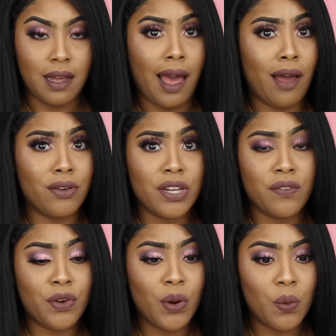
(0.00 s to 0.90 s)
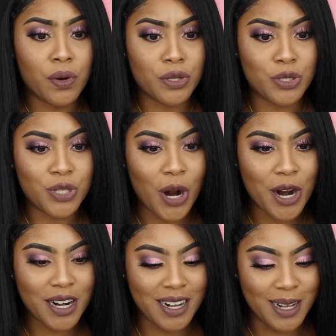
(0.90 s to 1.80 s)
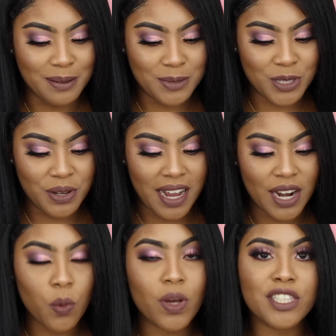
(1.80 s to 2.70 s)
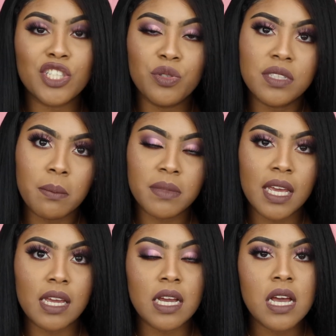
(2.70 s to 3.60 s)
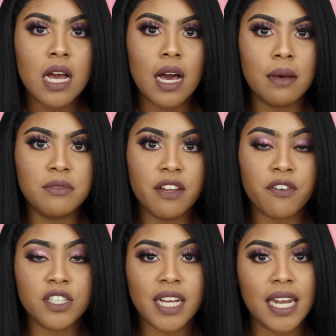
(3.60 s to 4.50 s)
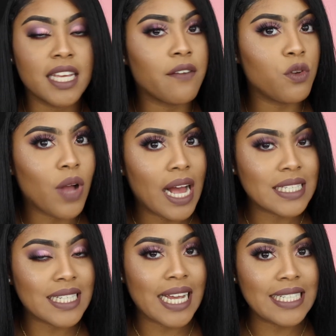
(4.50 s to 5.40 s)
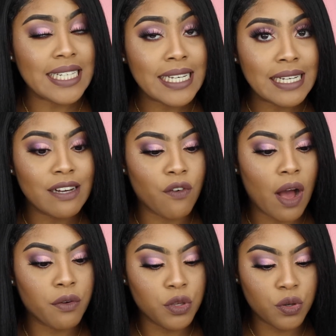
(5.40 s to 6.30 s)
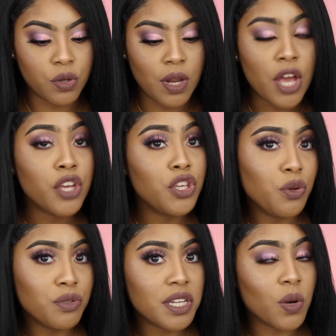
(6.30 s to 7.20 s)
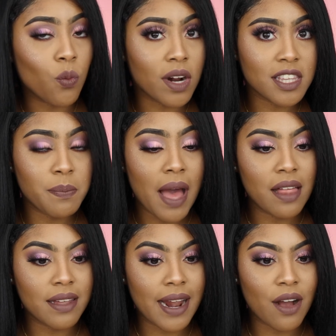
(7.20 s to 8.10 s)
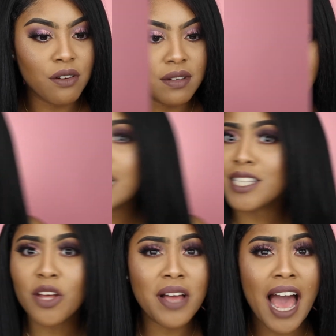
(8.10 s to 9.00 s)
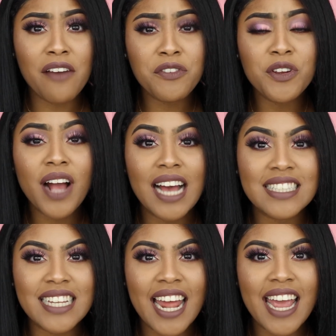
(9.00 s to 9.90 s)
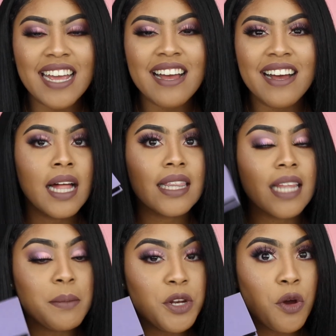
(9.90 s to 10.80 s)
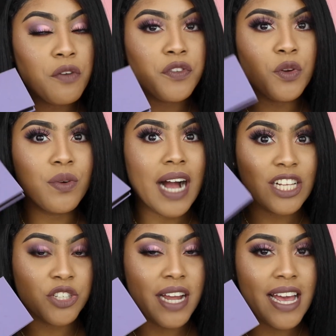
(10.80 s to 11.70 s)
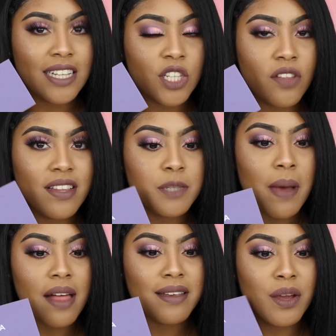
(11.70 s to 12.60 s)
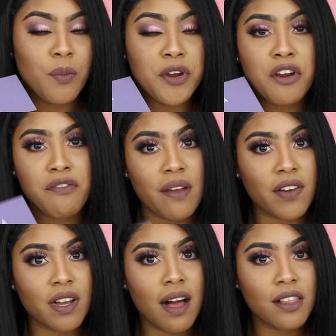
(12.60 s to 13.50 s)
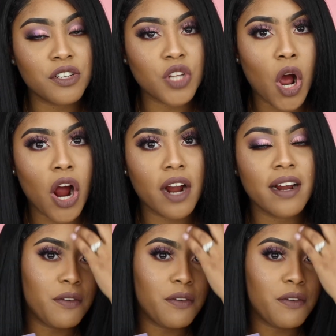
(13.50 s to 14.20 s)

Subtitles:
I don't even know where to start. So I kind of wanted to do something different to kind of give you guys an idea of how you could use it and work the palette out. And that's all I have for you guys today. Let me know if you got your hands on this palette and what your favorite colors are.